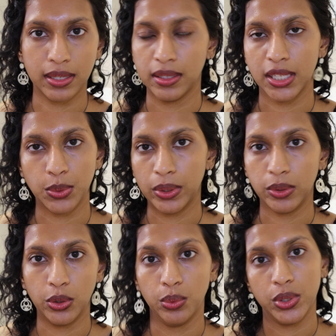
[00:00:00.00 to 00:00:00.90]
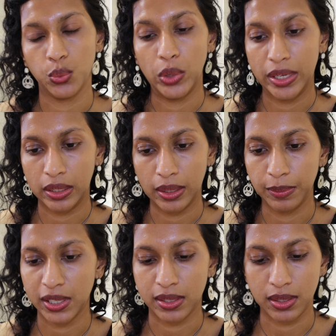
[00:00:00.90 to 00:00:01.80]
and that's what, you know, was winning
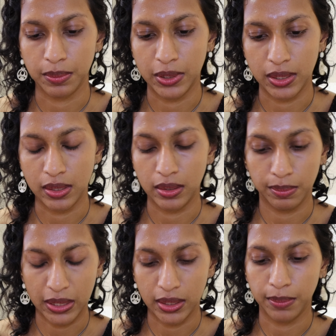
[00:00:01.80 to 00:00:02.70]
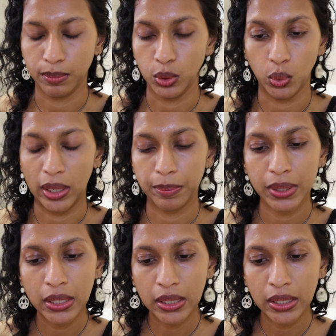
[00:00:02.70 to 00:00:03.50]
them customers, and it made them blow up